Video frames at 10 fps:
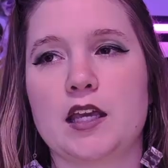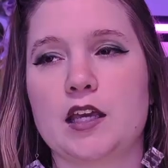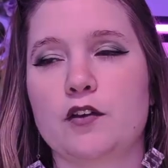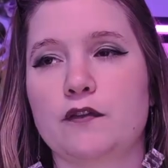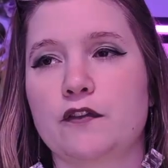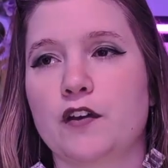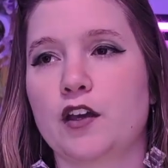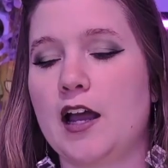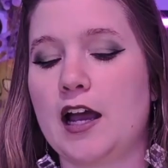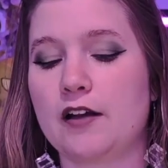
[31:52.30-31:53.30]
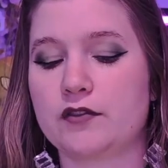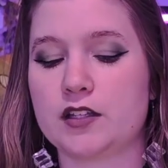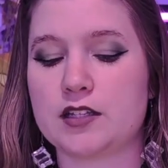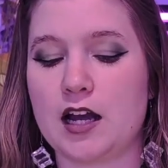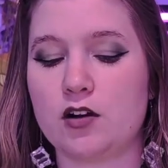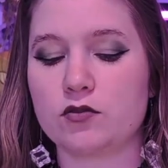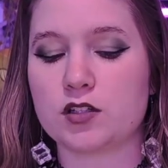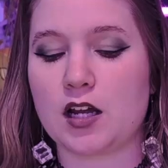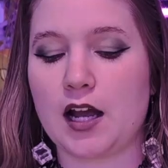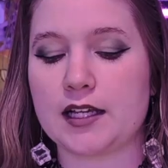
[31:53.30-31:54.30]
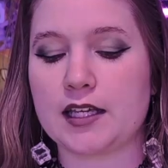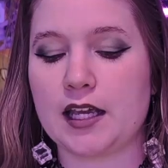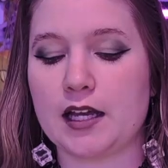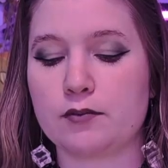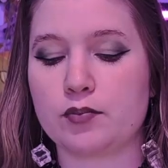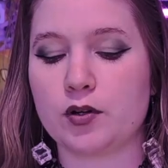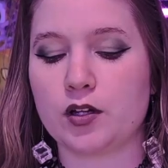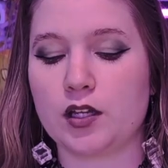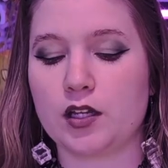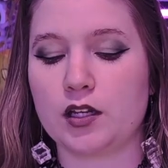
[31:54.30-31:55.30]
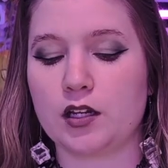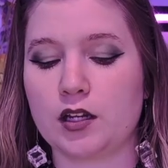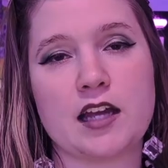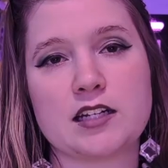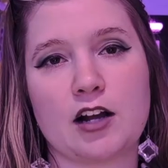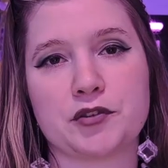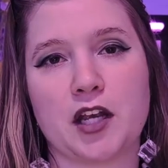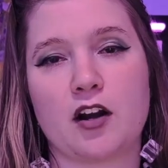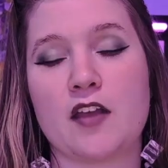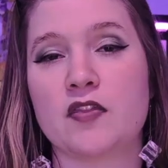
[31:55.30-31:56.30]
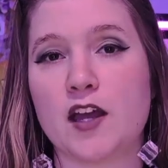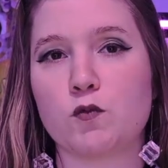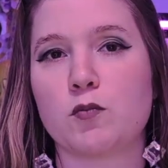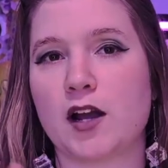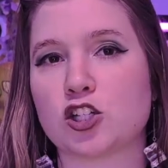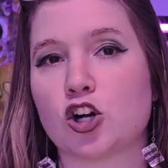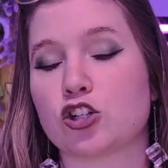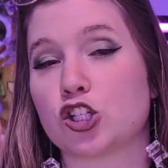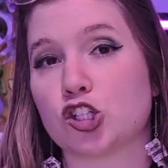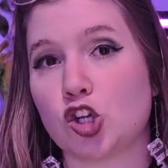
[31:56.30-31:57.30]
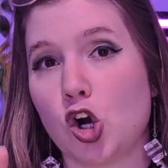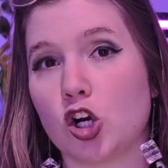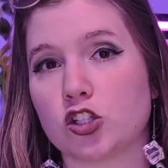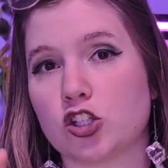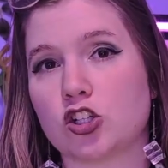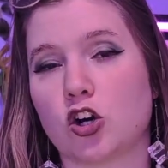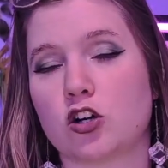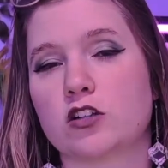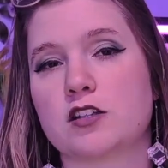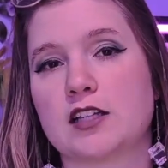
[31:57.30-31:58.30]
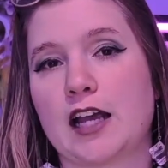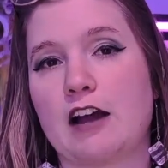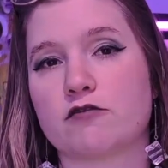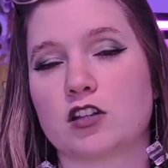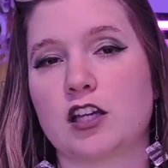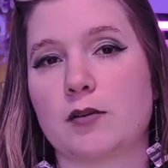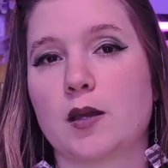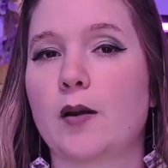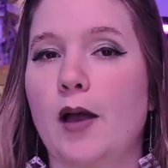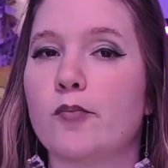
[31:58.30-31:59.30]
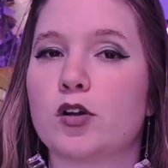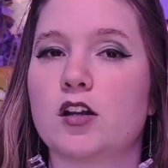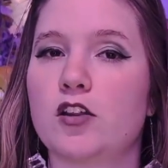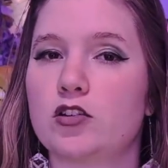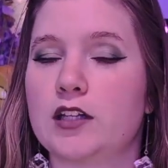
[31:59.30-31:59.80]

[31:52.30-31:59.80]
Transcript: if I have this out, I can put land out there, and then when my turn starts, like after the upkeep, I can put another